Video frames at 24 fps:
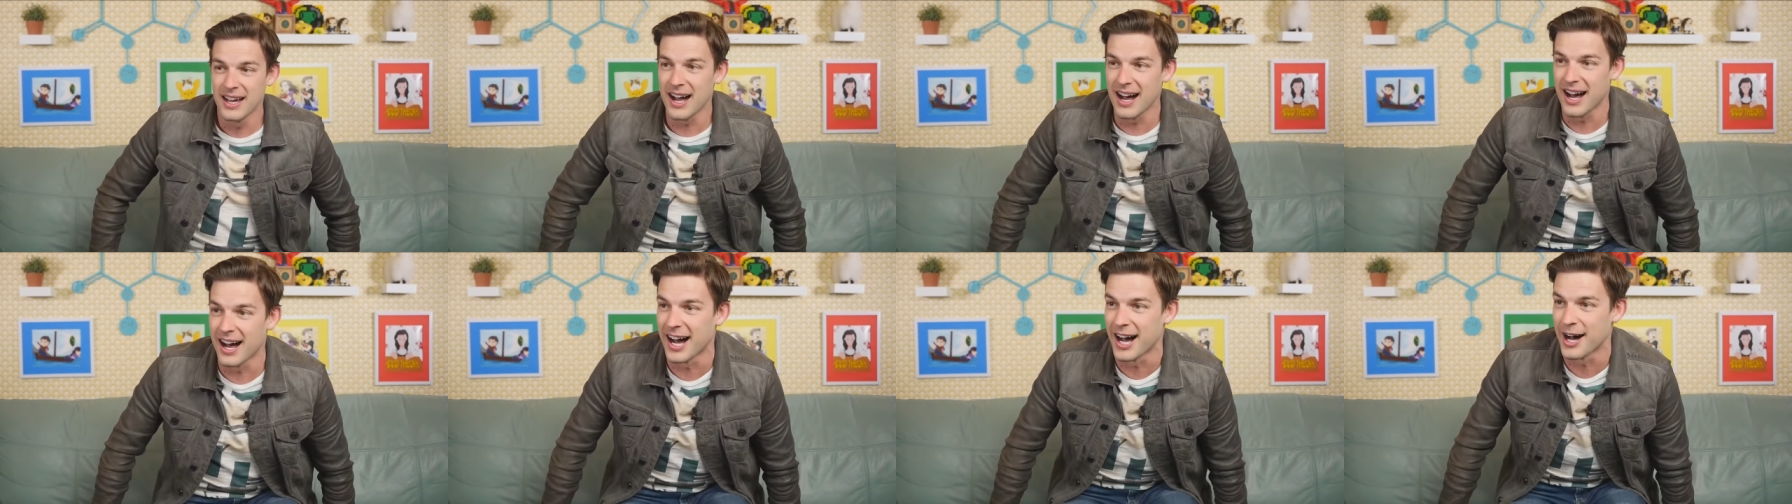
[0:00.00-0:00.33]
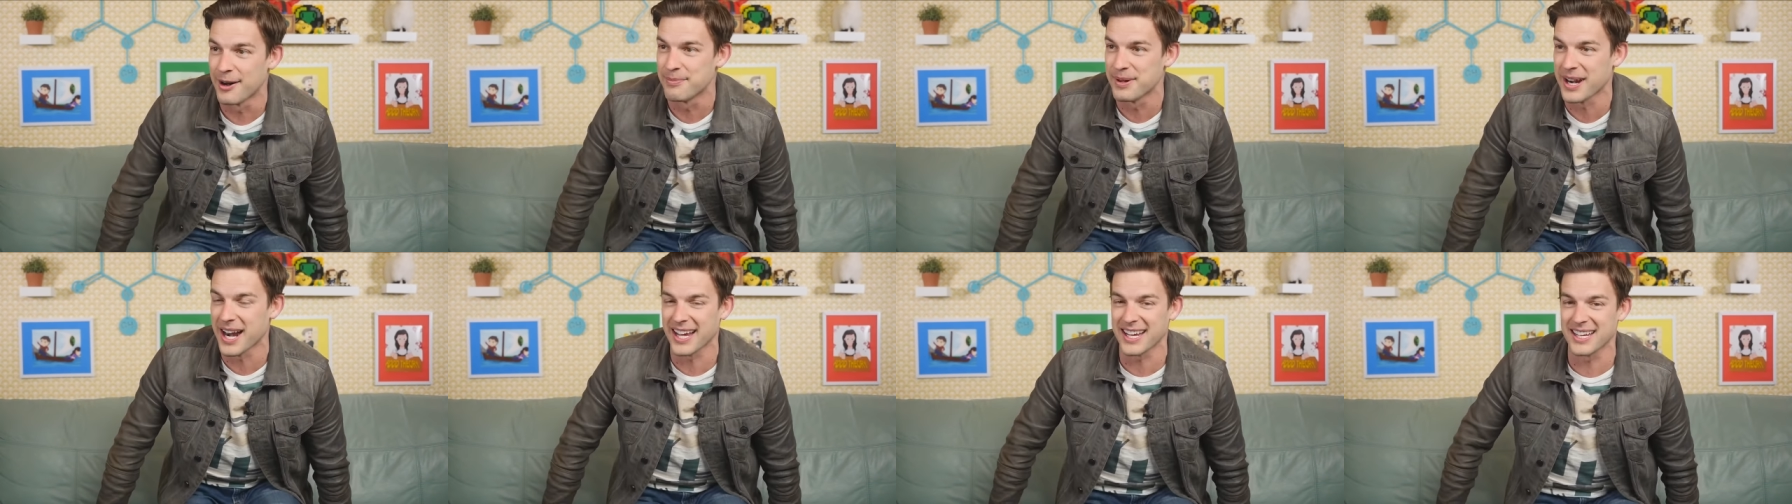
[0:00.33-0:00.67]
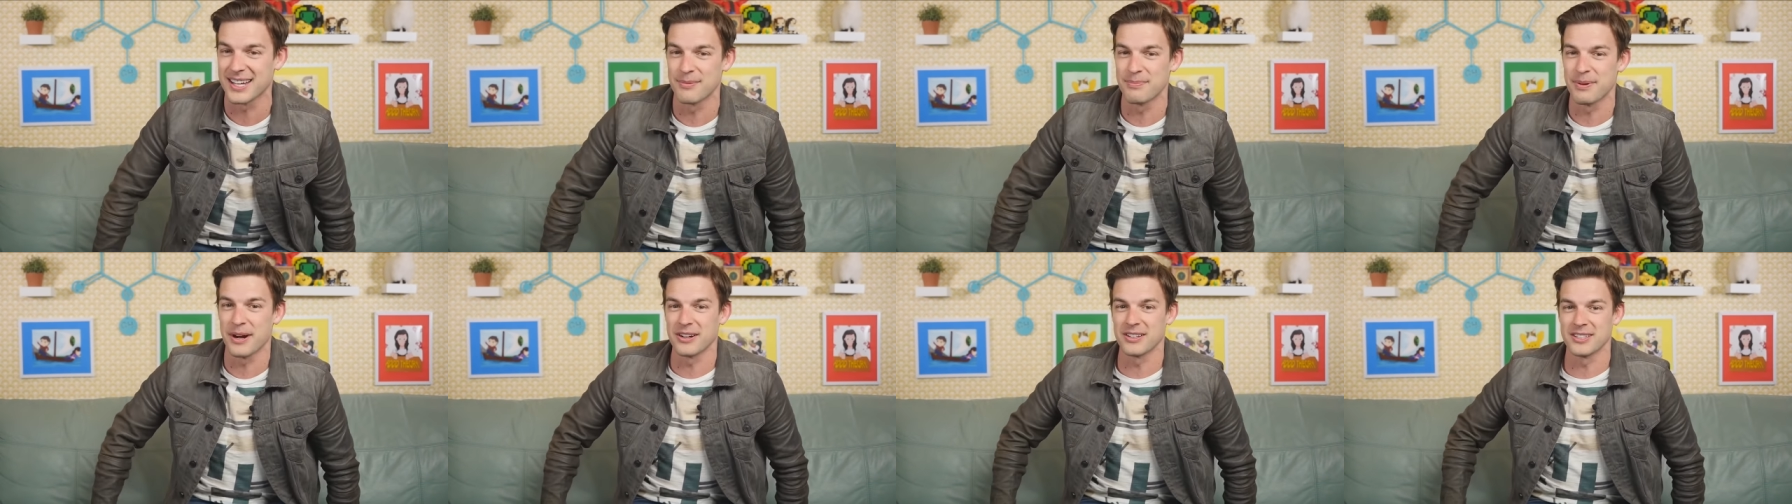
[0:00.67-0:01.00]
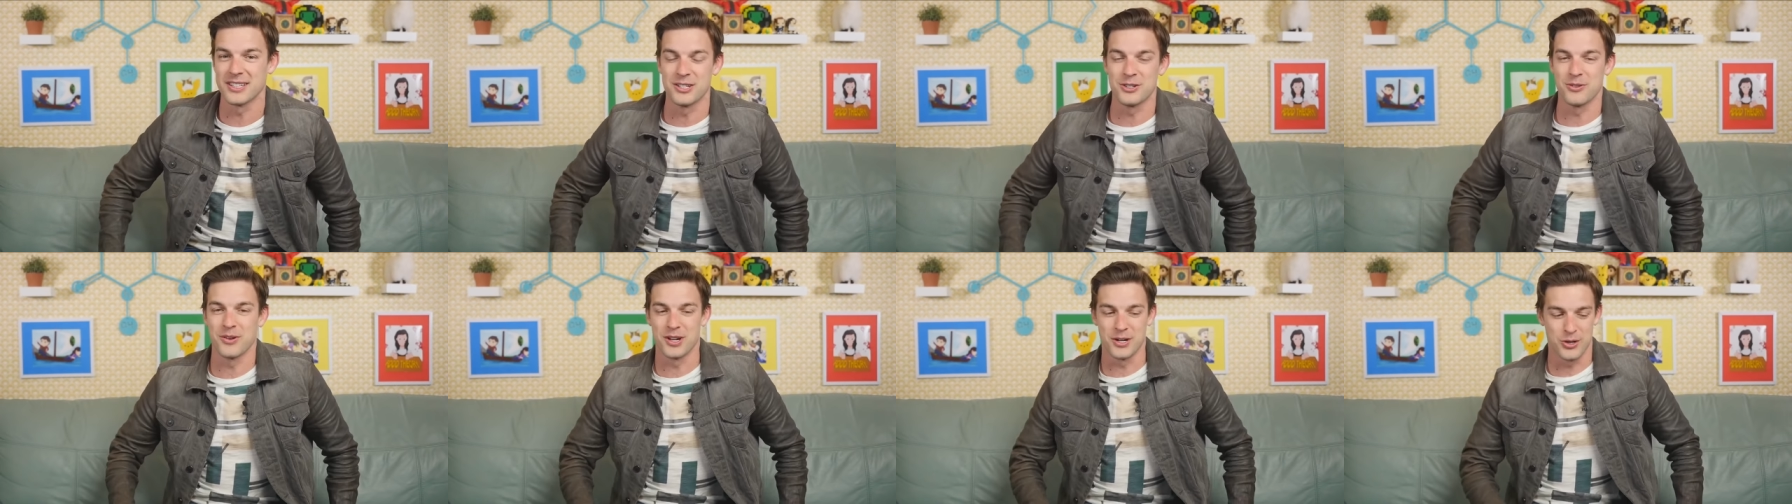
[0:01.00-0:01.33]
uh, but I can
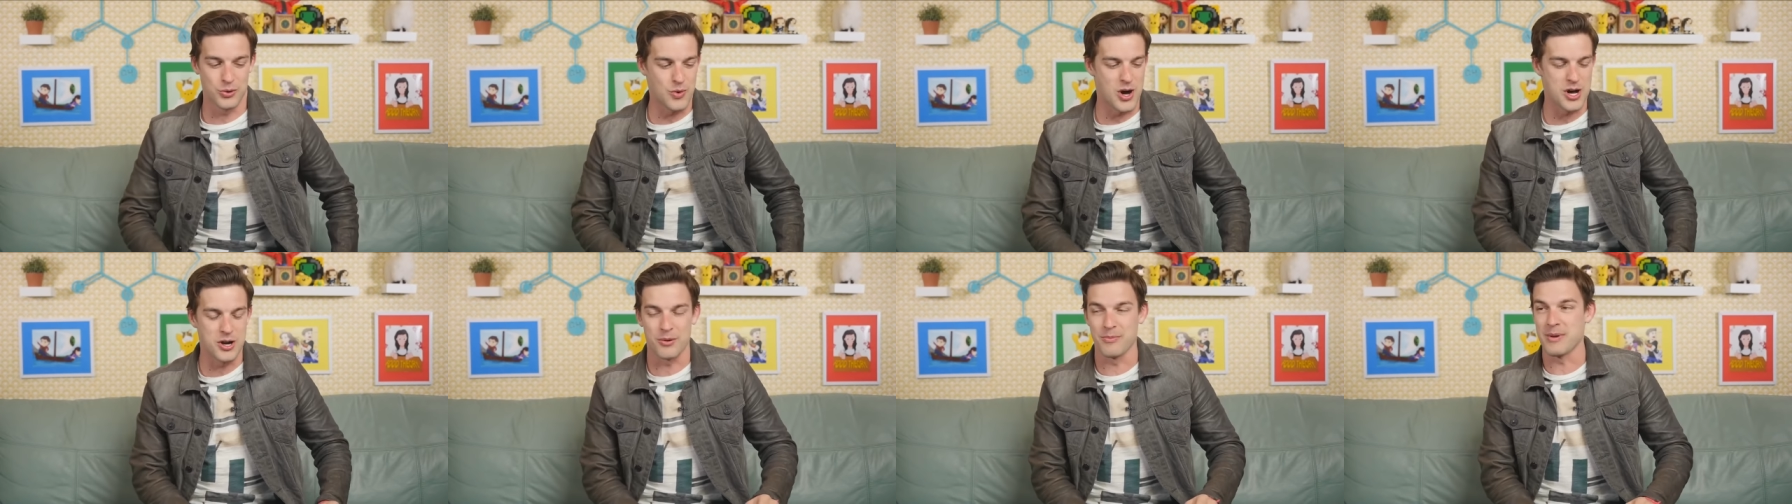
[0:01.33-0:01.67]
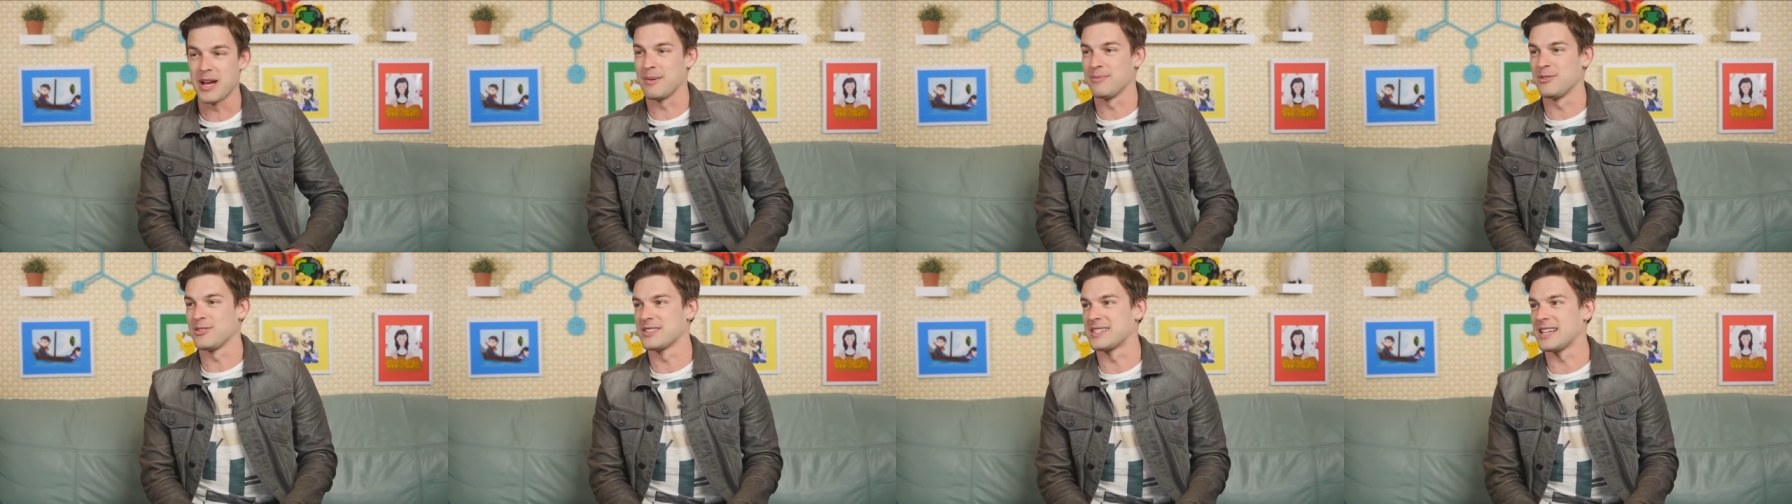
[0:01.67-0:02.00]
apparently do underwater mammal